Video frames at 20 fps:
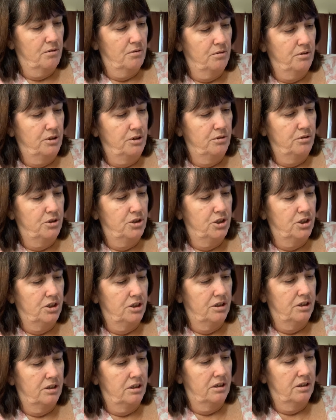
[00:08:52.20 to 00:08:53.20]
you
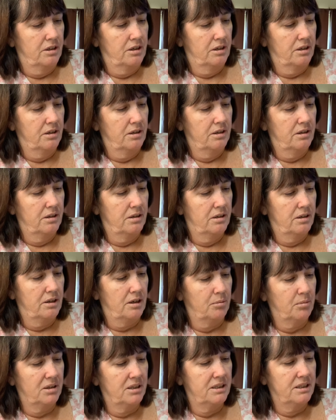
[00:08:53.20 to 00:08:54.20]
should,
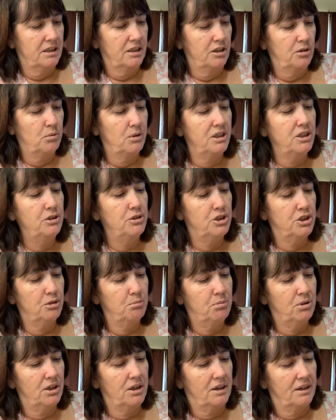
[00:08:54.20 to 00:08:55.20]
I'm going to tell you what you
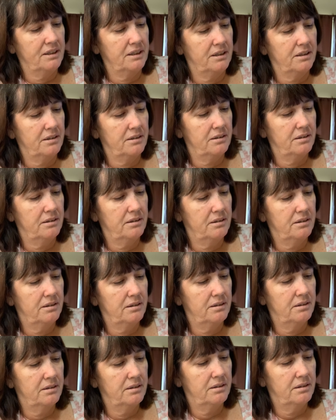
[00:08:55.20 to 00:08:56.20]
should put on here.
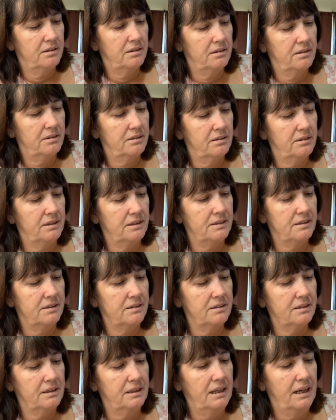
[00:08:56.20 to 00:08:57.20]
This
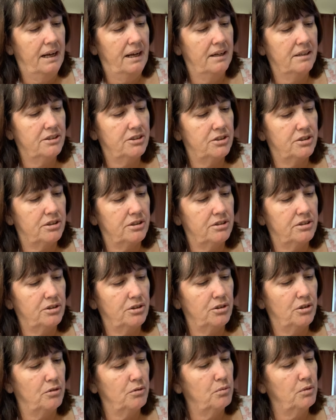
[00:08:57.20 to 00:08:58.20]
isn't the answer, so
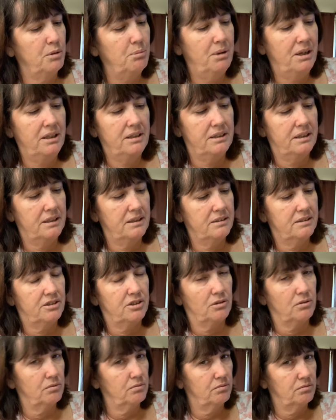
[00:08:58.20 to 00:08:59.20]
don't repeat this.
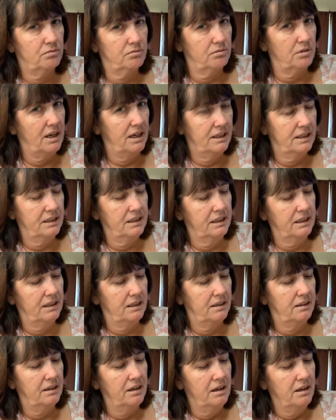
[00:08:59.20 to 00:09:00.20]
Don't write it
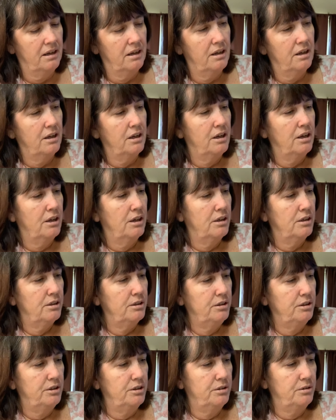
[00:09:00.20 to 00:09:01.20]
again.
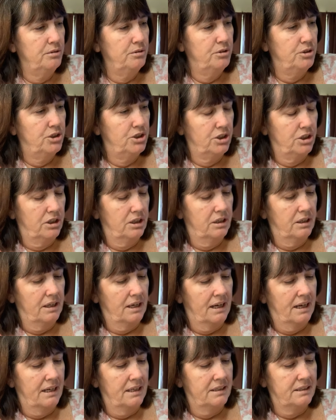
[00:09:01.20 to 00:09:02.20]
You should
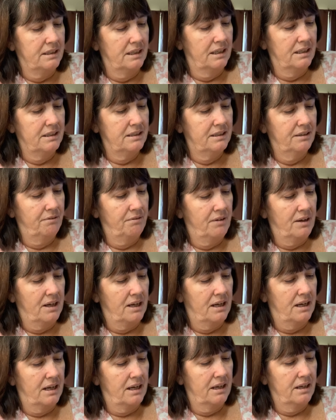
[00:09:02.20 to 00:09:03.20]

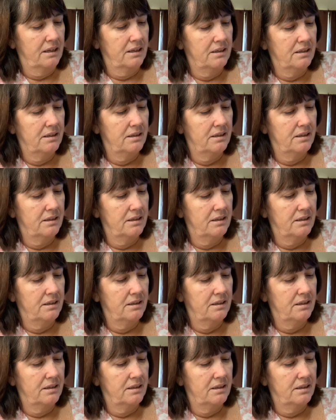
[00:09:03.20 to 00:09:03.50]
identify